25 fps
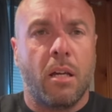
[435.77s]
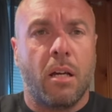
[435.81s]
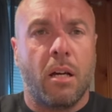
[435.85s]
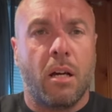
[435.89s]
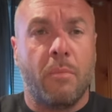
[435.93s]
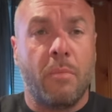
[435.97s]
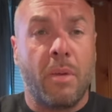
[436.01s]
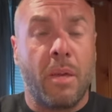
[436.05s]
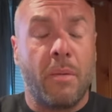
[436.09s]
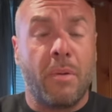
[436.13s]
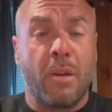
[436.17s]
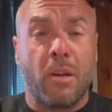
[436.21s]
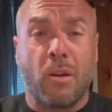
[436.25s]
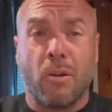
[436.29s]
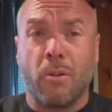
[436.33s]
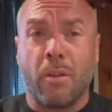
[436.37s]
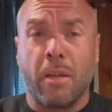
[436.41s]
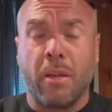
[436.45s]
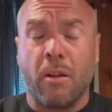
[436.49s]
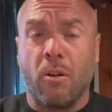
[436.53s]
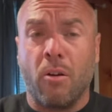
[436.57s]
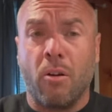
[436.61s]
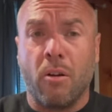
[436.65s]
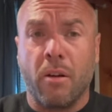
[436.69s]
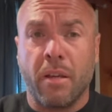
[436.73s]
maybe early
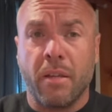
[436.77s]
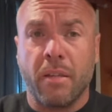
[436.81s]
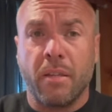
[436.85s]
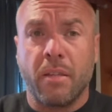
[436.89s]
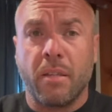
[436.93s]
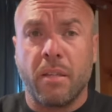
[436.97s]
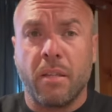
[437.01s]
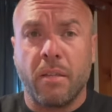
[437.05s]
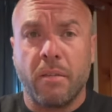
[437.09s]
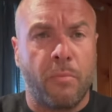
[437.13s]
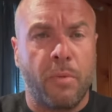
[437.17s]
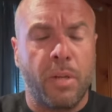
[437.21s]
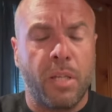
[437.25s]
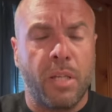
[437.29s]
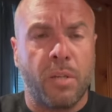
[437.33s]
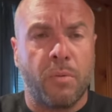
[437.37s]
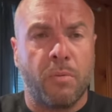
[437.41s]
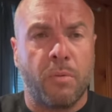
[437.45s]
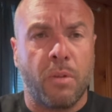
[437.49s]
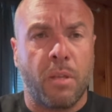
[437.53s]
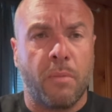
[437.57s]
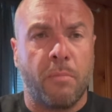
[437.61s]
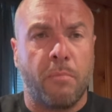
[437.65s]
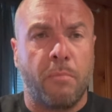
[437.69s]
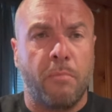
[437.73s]
August. We just
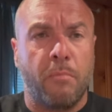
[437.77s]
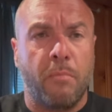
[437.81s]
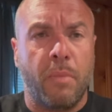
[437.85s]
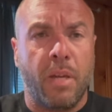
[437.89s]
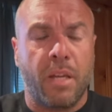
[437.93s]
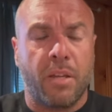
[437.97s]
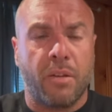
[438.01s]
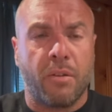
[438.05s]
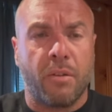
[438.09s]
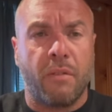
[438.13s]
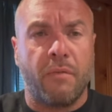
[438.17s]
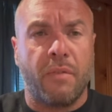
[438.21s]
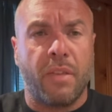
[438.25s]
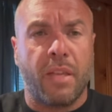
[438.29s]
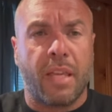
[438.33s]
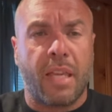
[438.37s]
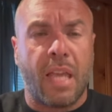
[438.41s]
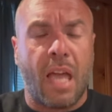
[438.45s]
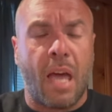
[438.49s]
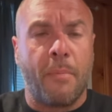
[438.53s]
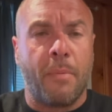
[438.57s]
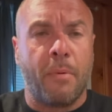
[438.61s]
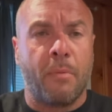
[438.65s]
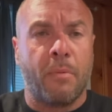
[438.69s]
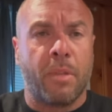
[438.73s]
want to make sure everything's
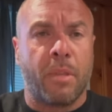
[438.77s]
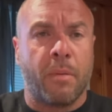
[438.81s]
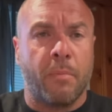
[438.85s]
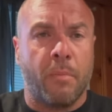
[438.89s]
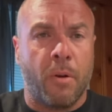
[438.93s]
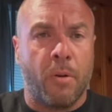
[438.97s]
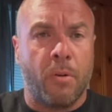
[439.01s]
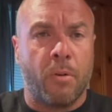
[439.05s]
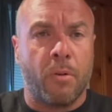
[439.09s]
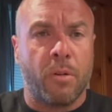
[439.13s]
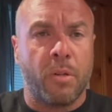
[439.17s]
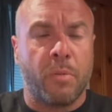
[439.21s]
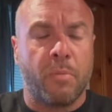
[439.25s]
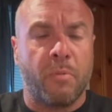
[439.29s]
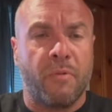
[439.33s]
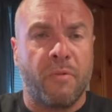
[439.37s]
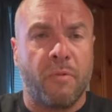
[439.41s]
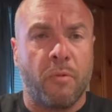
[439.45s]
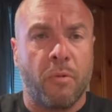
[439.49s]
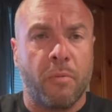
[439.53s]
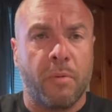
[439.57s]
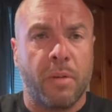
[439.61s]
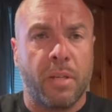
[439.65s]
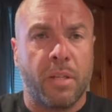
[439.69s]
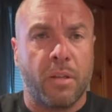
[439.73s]
happy with the motors
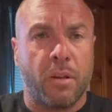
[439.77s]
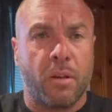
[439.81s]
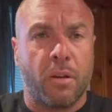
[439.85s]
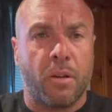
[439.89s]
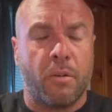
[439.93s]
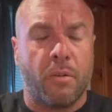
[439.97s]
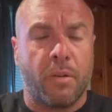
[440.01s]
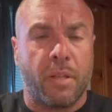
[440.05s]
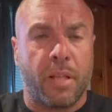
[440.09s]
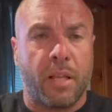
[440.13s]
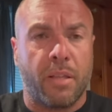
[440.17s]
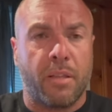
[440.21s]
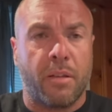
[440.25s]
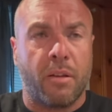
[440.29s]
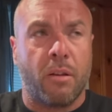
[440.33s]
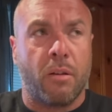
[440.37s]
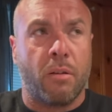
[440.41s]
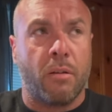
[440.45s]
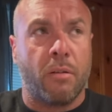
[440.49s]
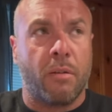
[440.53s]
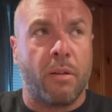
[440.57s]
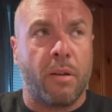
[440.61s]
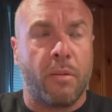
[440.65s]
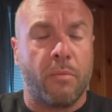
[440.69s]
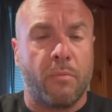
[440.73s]
before we start going out
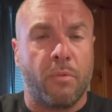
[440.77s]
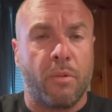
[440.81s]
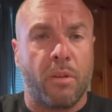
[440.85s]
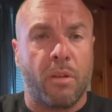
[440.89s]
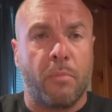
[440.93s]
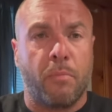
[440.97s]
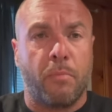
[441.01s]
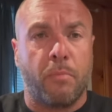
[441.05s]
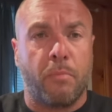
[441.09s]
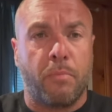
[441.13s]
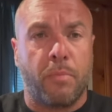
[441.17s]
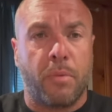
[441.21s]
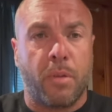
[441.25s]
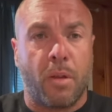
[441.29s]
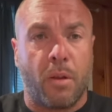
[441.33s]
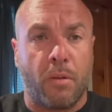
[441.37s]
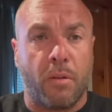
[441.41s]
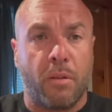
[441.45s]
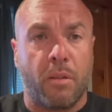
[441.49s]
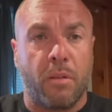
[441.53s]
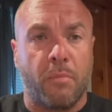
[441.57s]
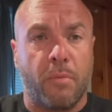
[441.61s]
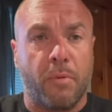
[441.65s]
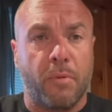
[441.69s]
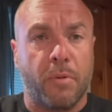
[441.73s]
there and really turning
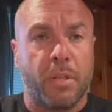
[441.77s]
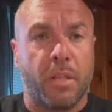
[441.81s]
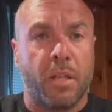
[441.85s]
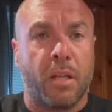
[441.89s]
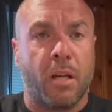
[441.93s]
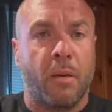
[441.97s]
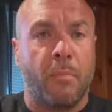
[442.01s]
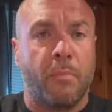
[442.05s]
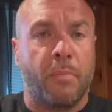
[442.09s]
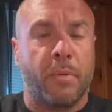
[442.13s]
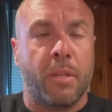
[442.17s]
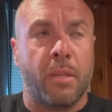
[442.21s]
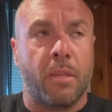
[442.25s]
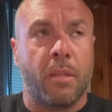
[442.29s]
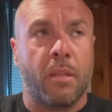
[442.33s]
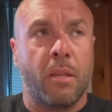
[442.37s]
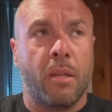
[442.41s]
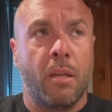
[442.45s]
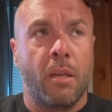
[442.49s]
the boost up. And